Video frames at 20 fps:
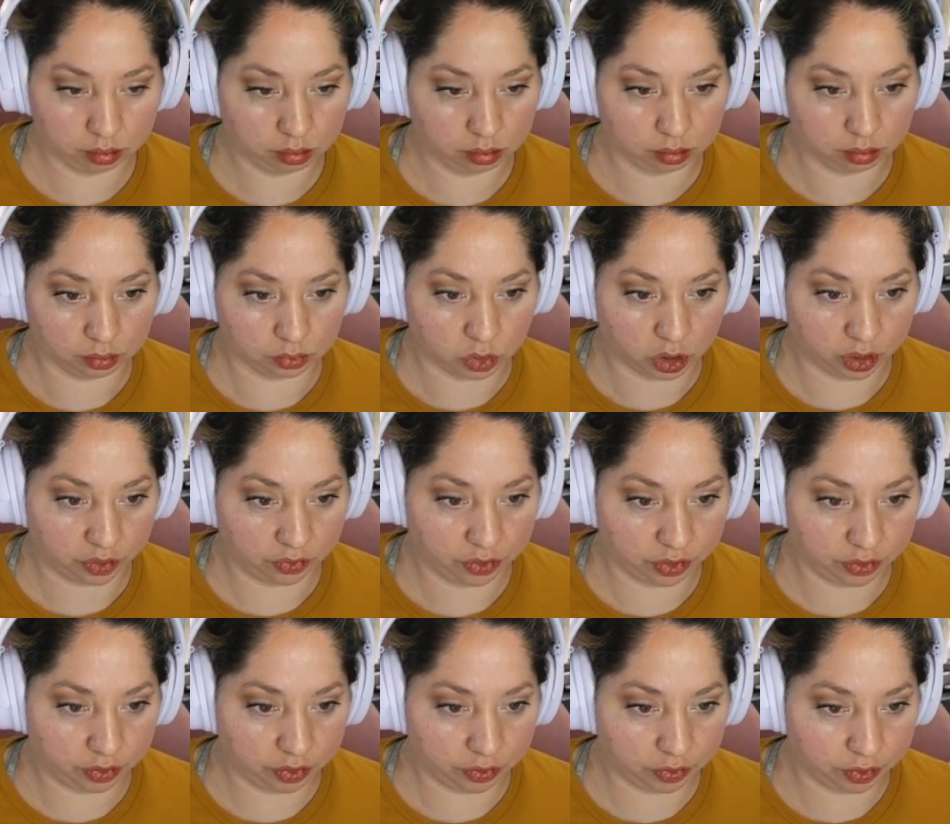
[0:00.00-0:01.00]
All right,
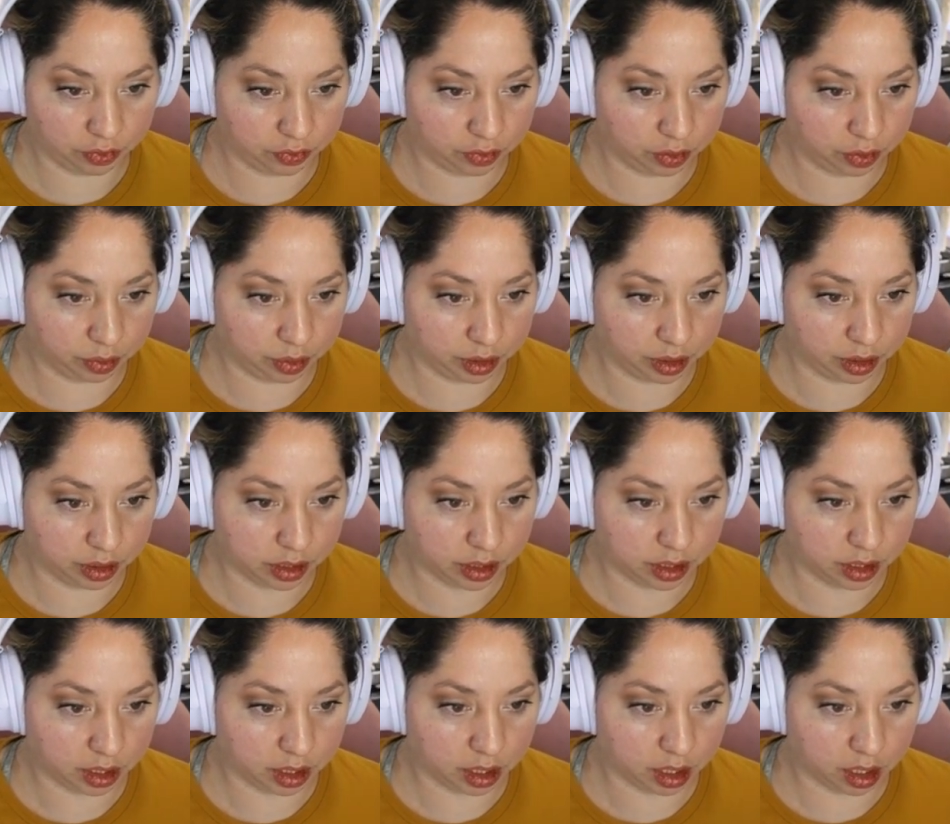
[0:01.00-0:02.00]
50-50, we can
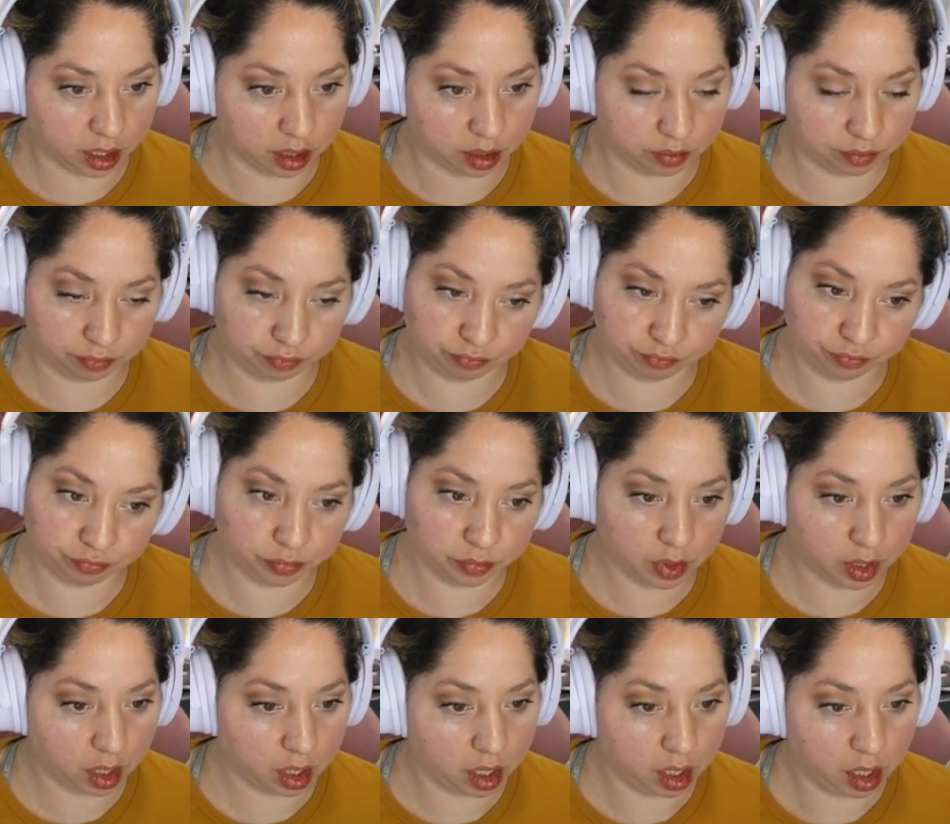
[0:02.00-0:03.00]
see that.
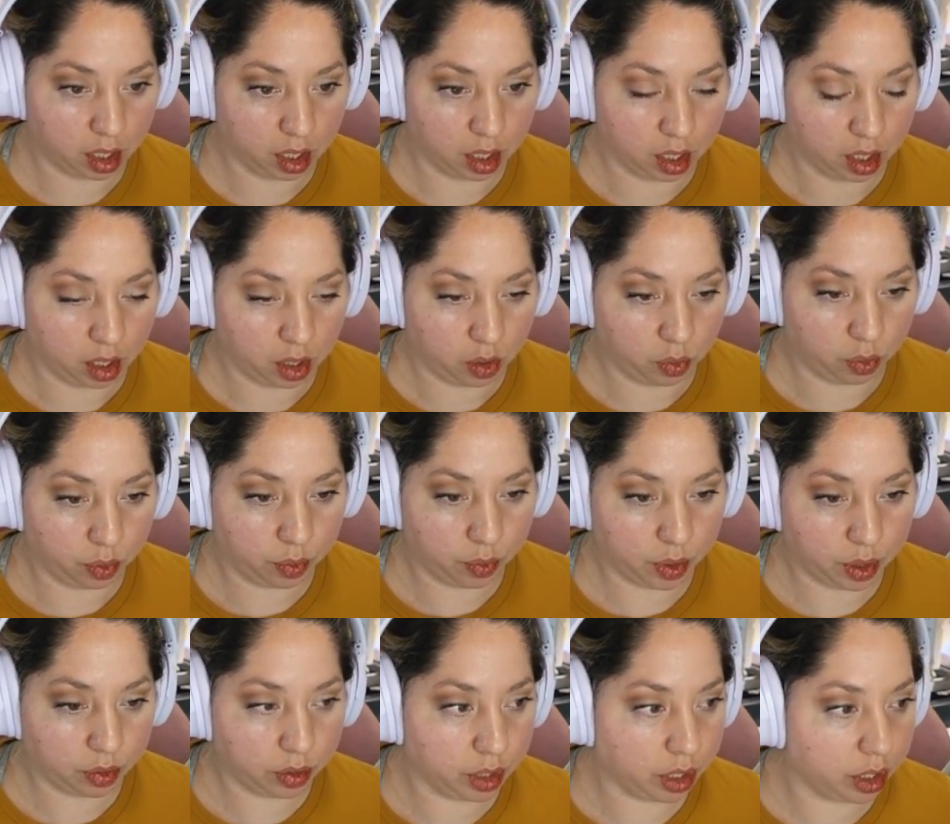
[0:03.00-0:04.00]
We
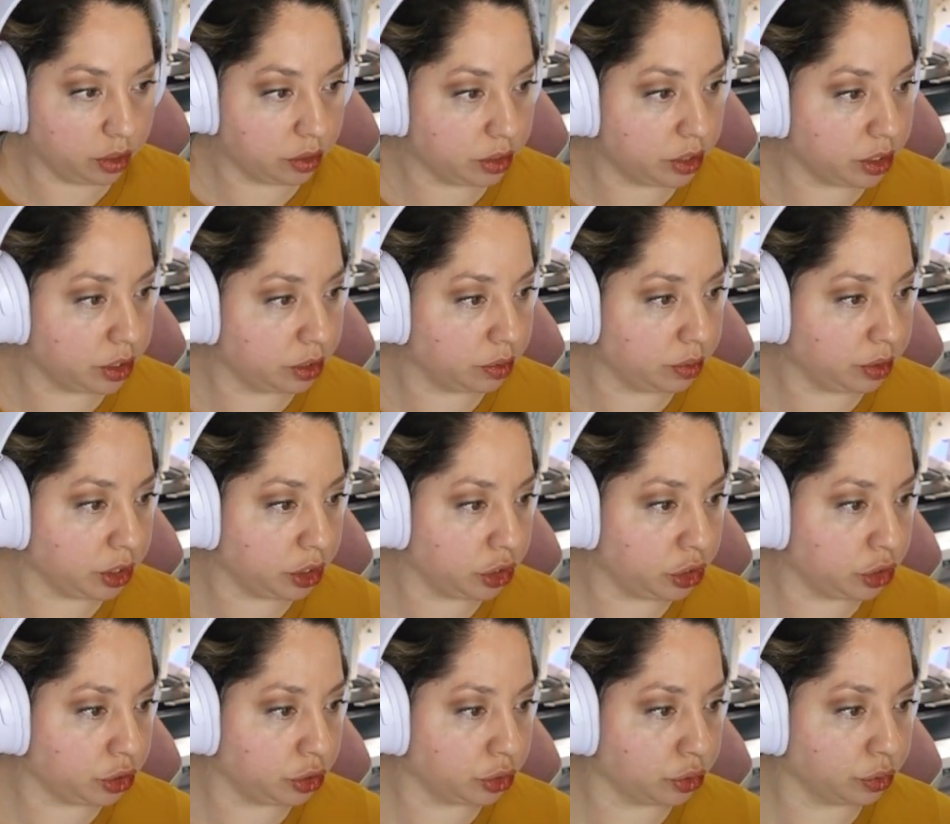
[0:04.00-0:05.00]
won't know till we
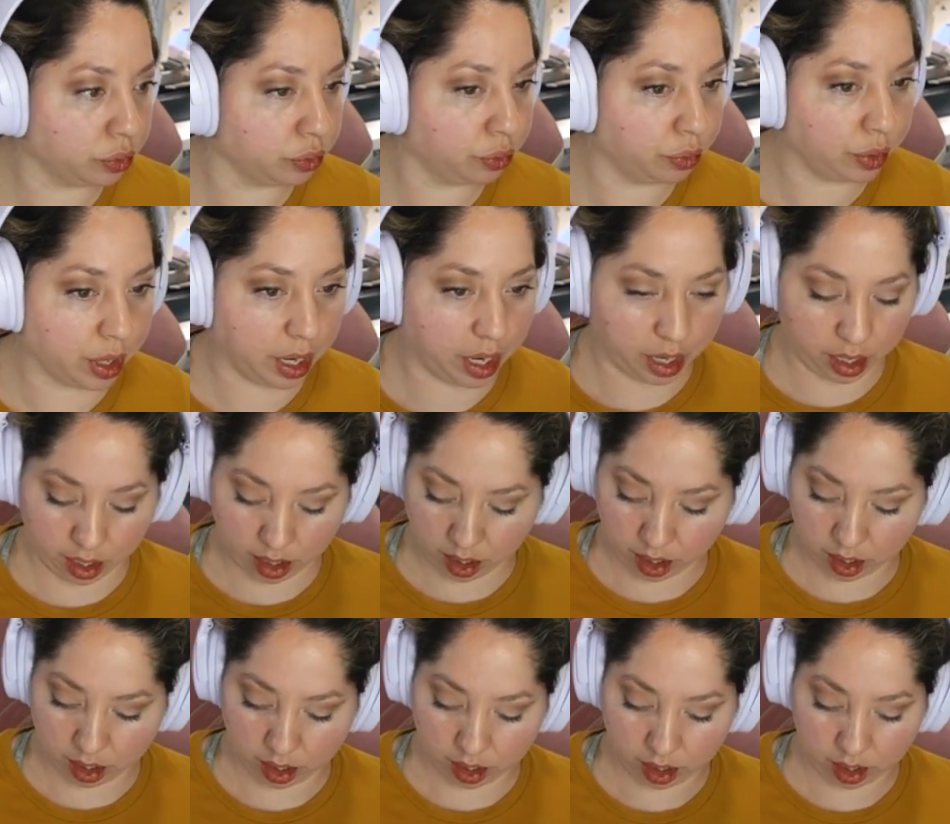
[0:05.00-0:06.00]

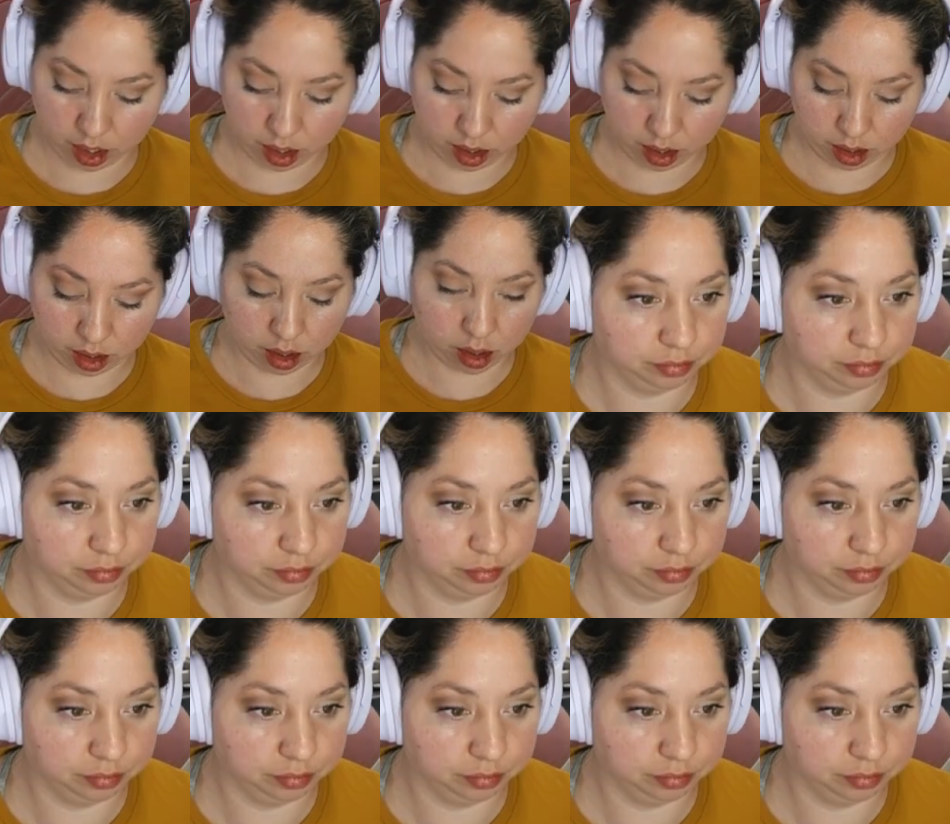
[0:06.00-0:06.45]
try.